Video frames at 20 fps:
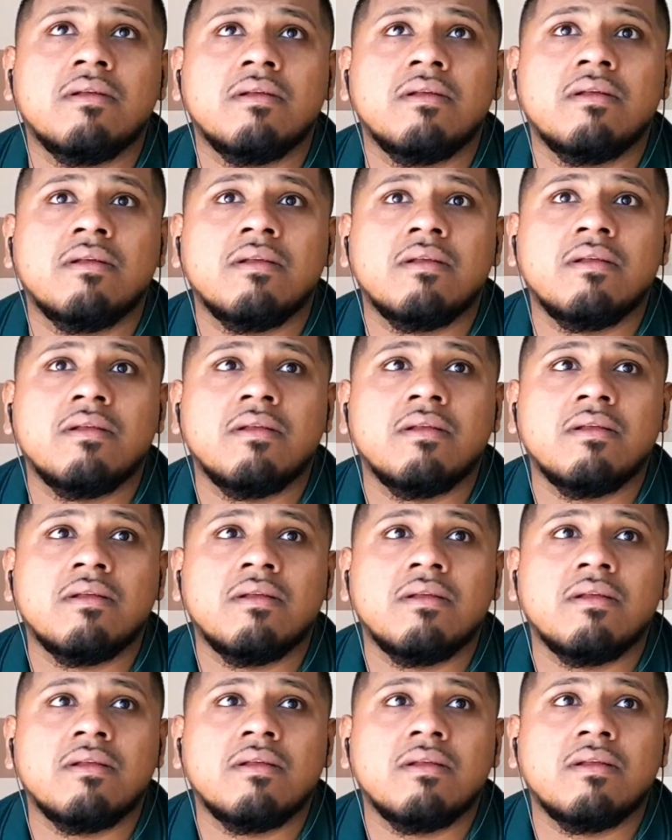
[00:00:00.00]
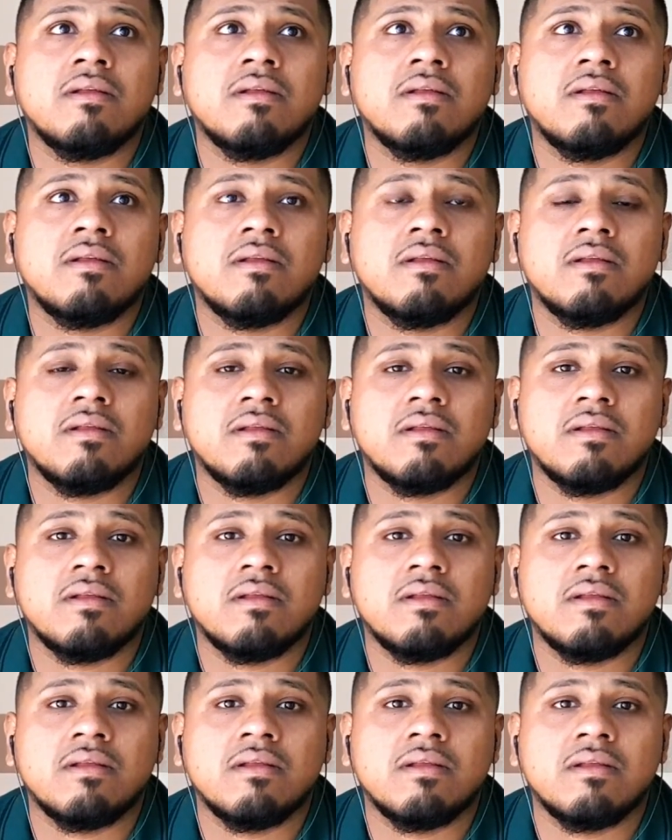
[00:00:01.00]

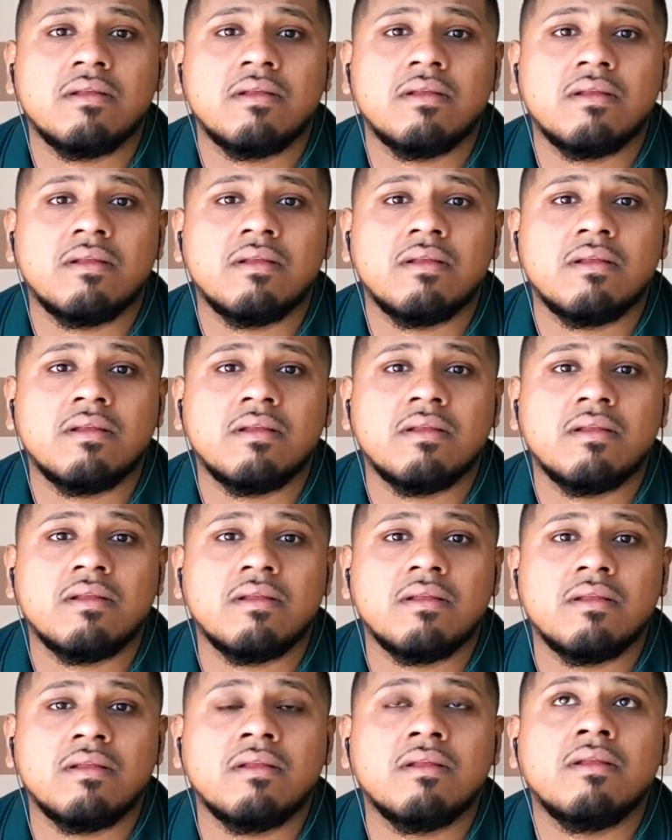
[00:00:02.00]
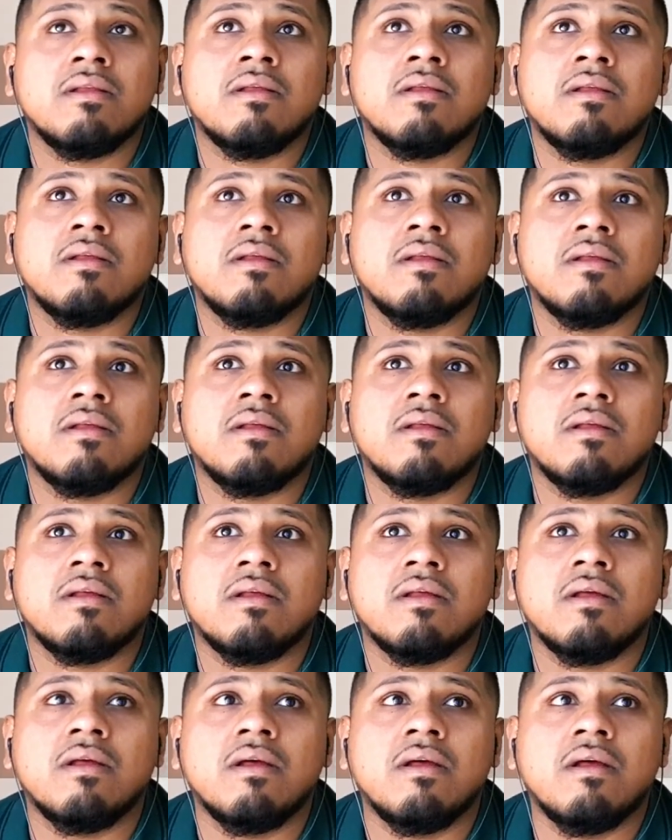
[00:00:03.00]

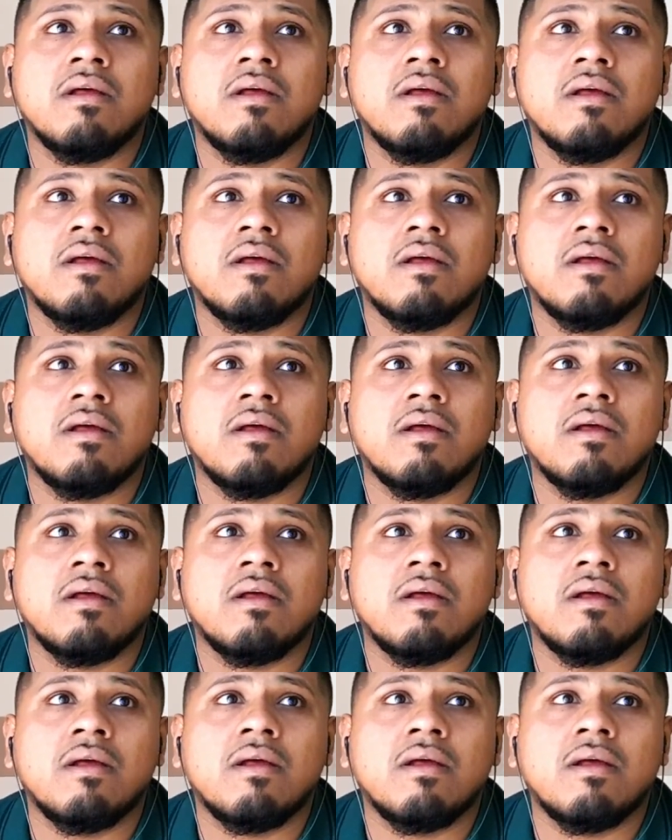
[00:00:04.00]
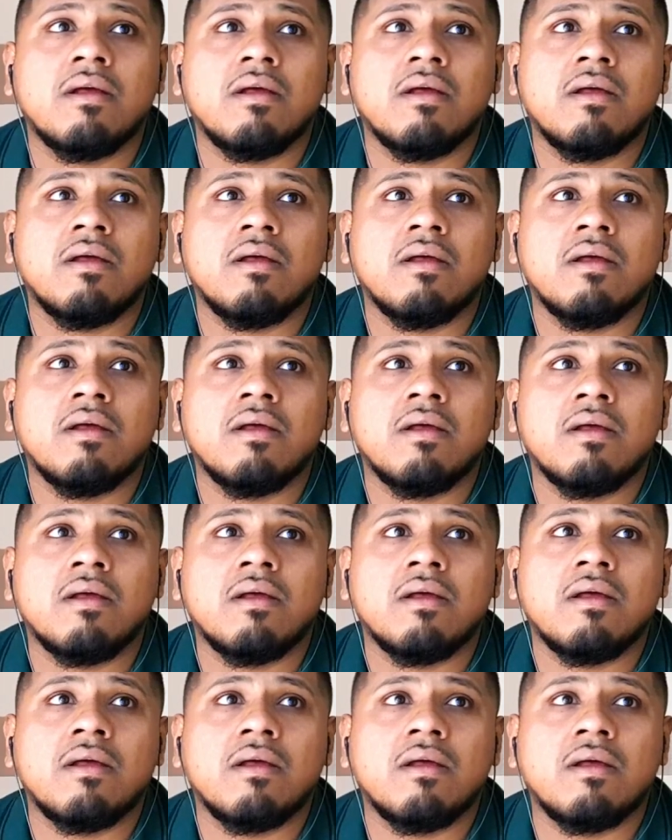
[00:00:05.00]

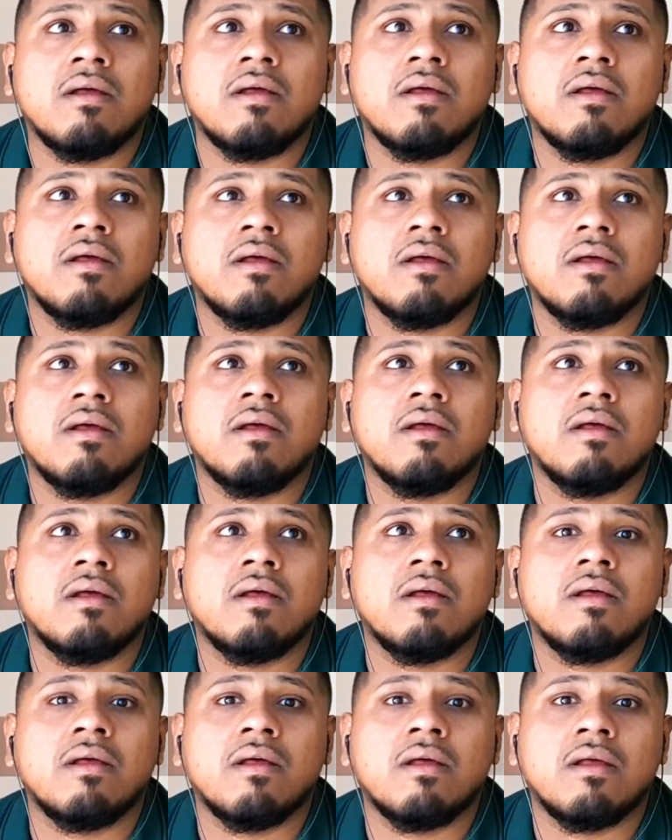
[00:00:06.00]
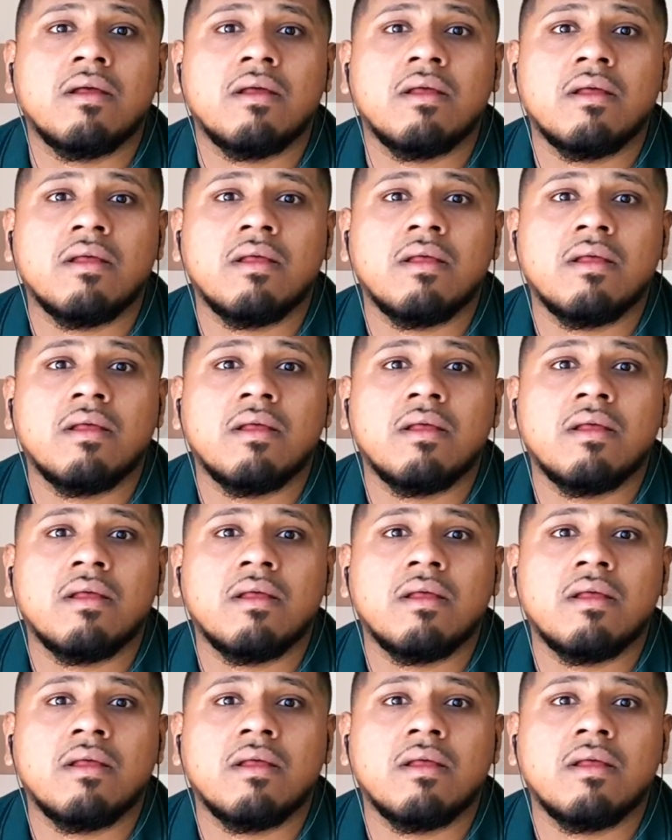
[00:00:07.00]
(silent)